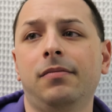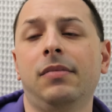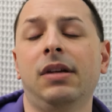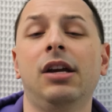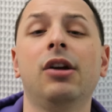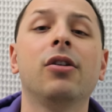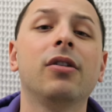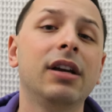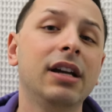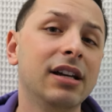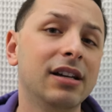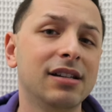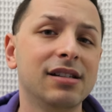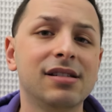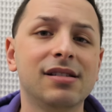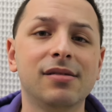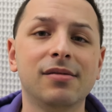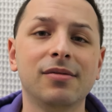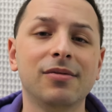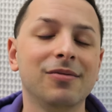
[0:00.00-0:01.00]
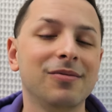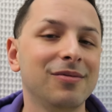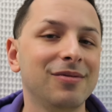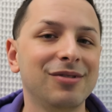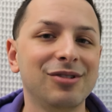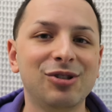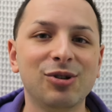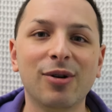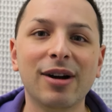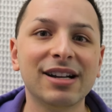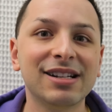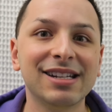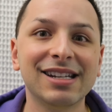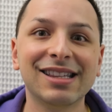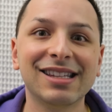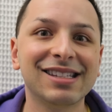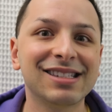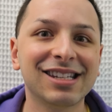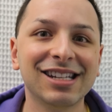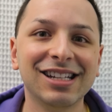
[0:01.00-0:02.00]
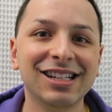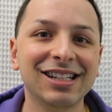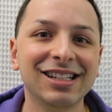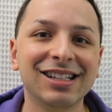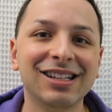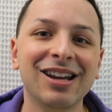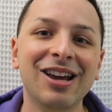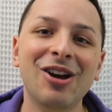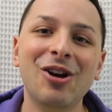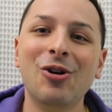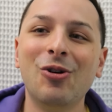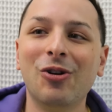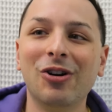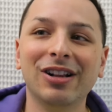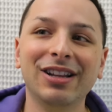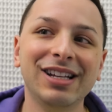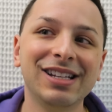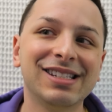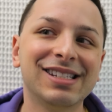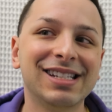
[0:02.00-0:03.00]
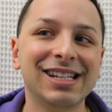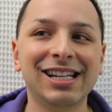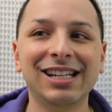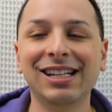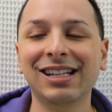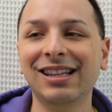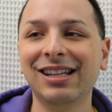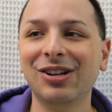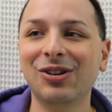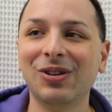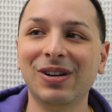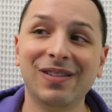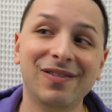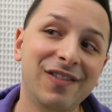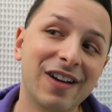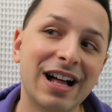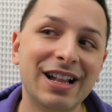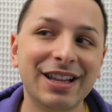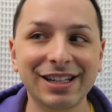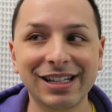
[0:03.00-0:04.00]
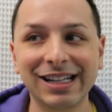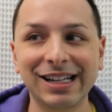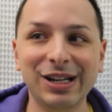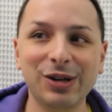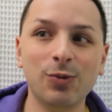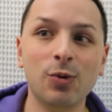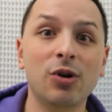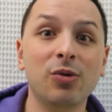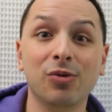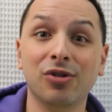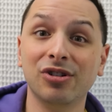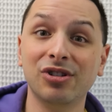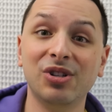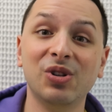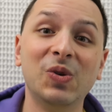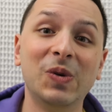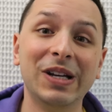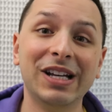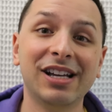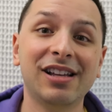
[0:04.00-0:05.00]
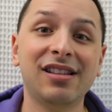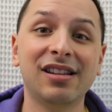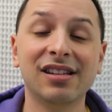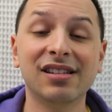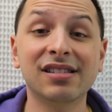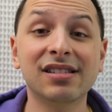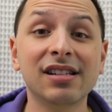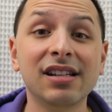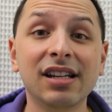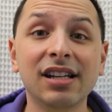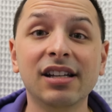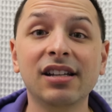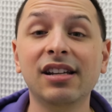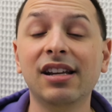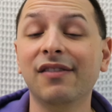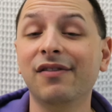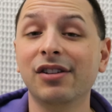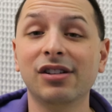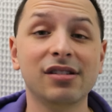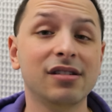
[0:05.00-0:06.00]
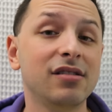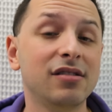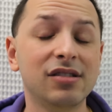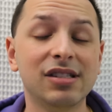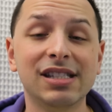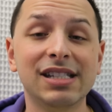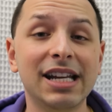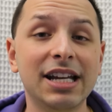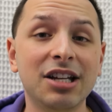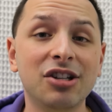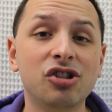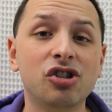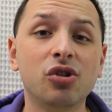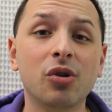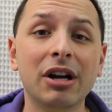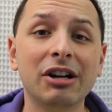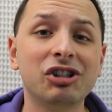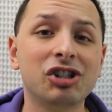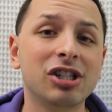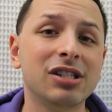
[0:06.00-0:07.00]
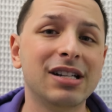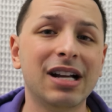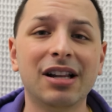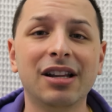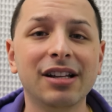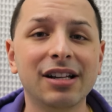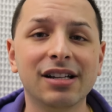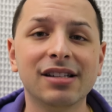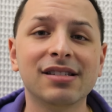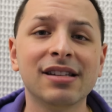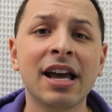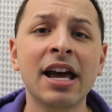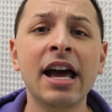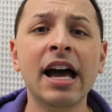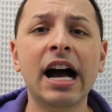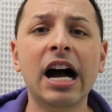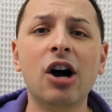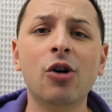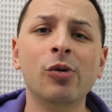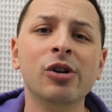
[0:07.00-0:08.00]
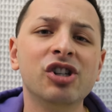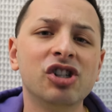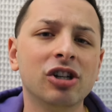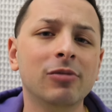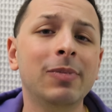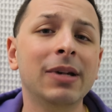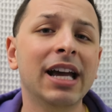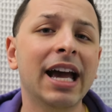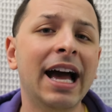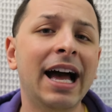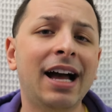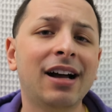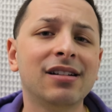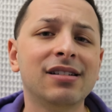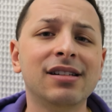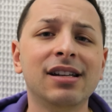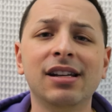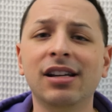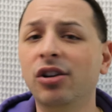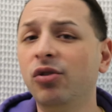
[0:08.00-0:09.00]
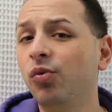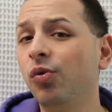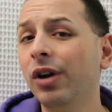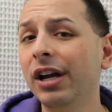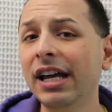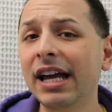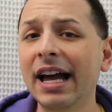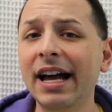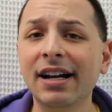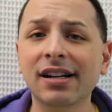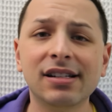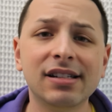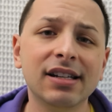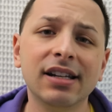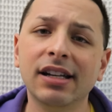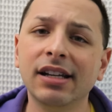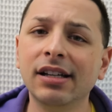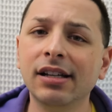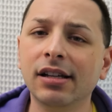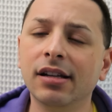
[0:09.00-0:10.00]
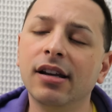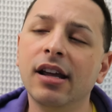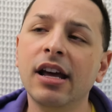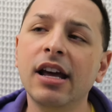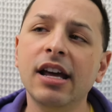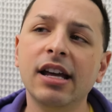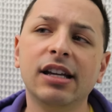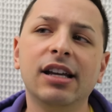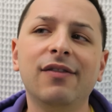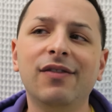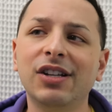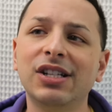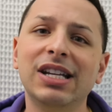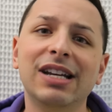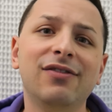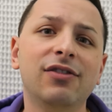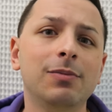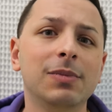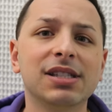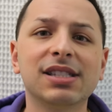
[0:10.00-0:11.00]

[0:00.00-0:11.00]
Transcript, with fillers: here he is directing the scene, or at least standing there and validating what we're doing in the scene, giving stage direction, telling us how we should be acting and reacting, and giving David